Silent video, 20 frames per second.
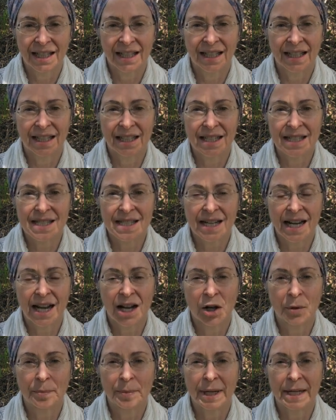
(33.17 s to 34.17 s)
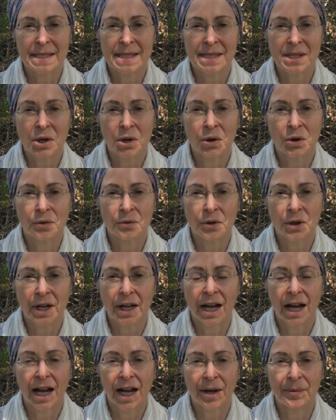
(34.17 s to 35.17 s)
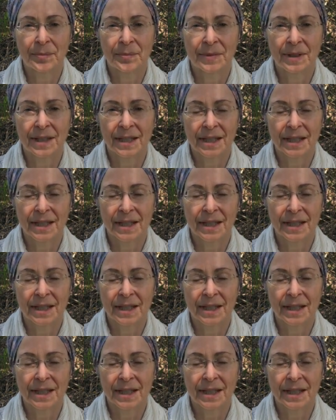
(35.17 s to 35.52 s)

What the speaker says: It is to help us overcome